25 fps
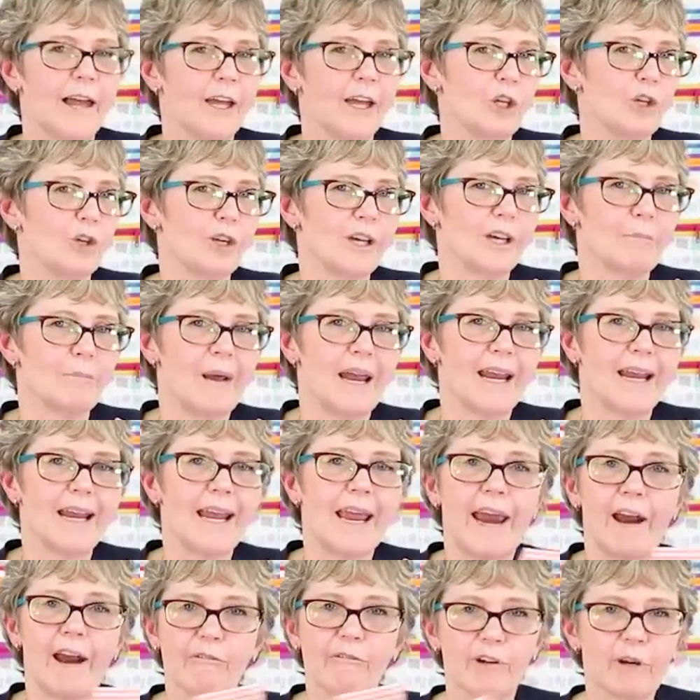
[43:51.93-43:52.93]
you can make
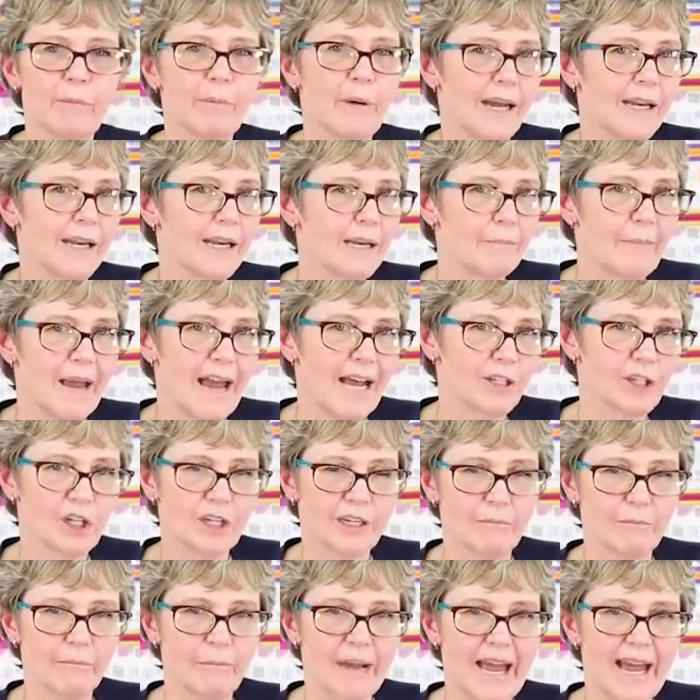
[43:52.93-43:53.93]
everybody
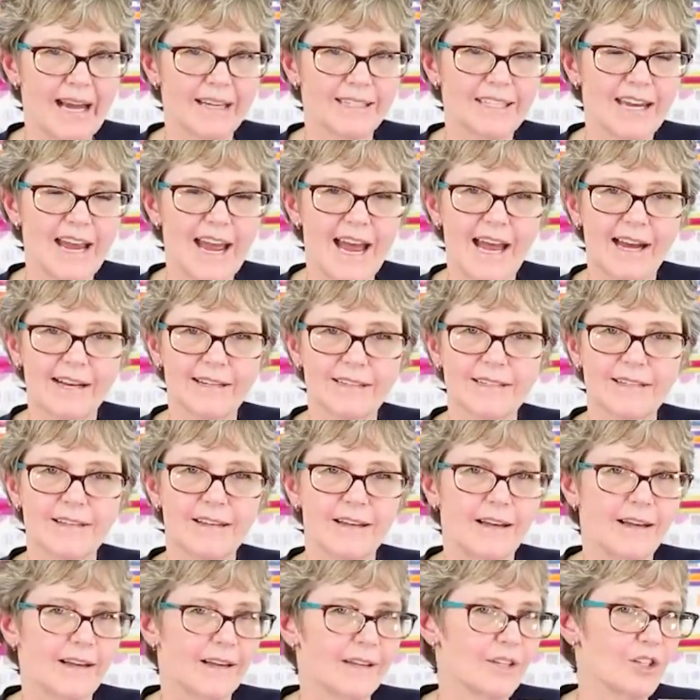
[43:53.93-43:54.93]
matching bag tags
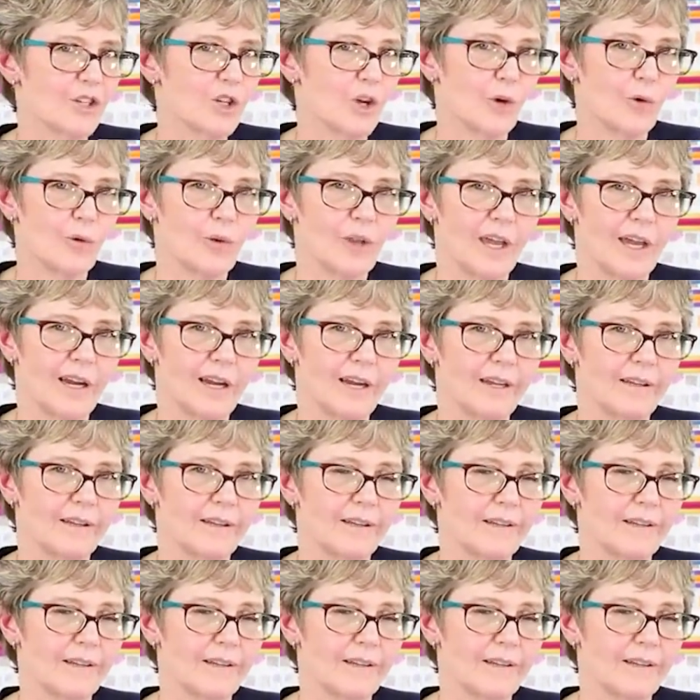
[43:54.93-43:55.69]
so they